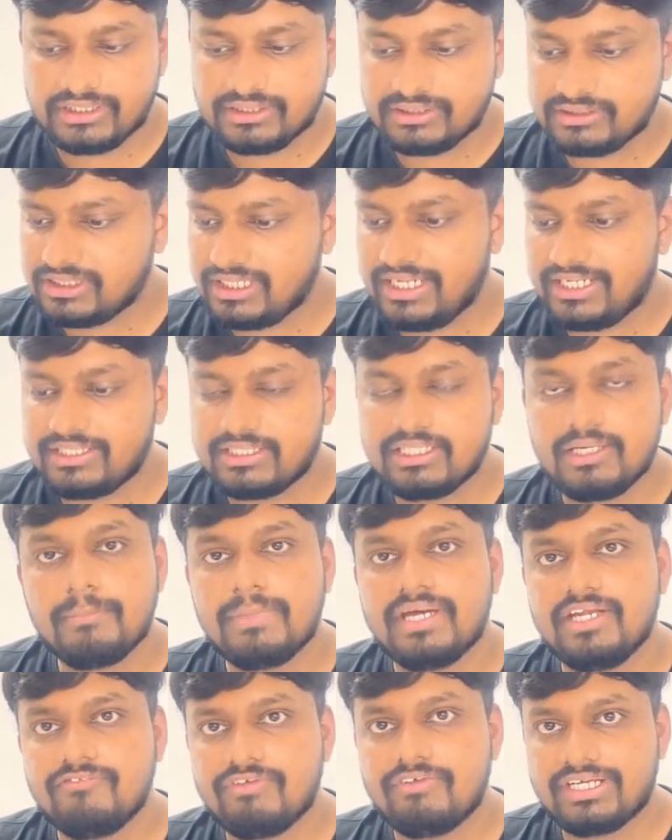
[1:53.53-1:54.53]
select the
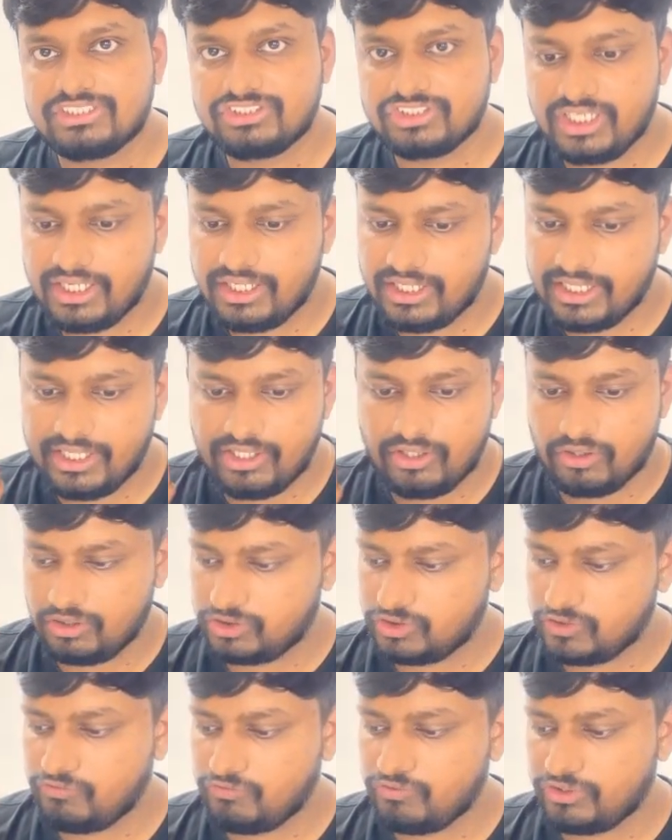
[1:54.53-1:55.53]
manufacturing date
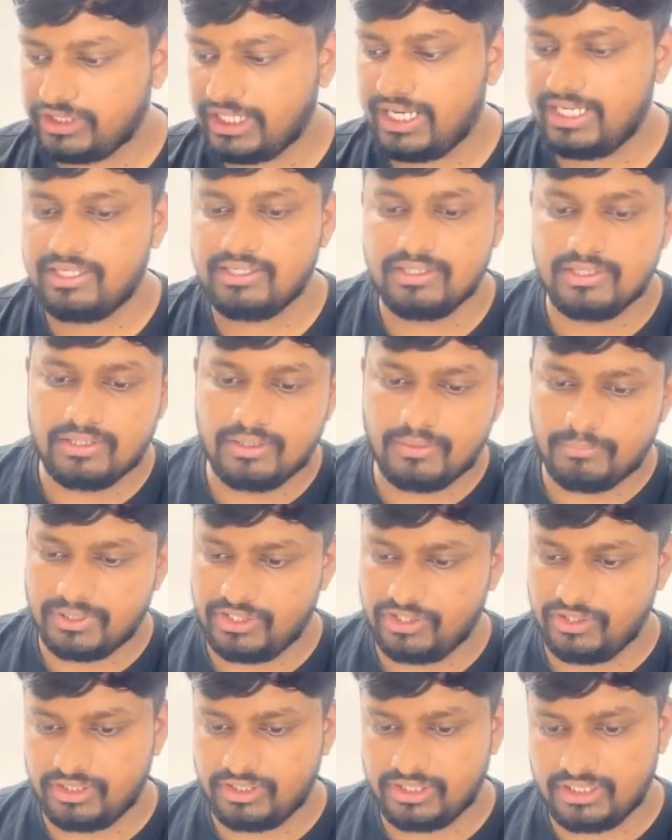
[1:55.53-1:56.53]
also for that
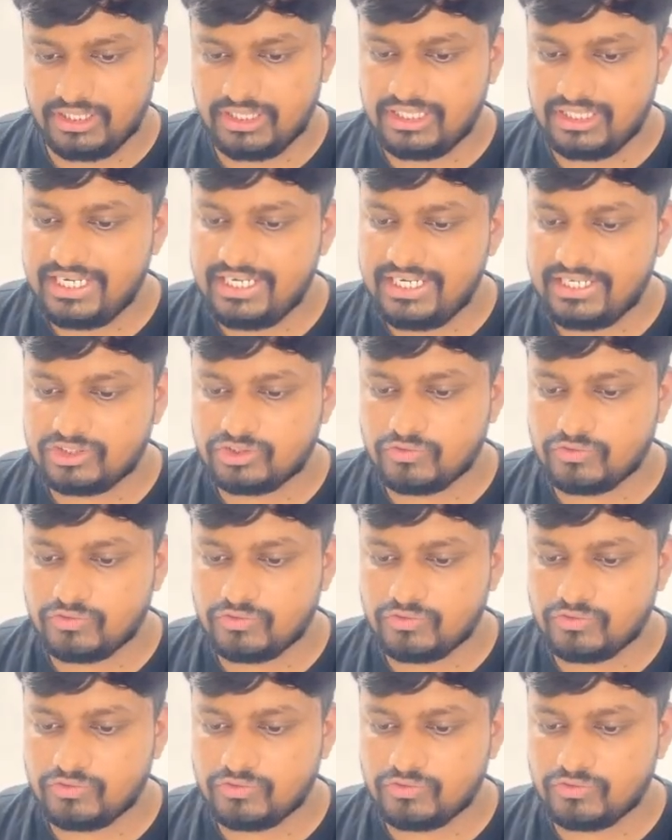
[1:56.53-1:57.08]
particularly, right?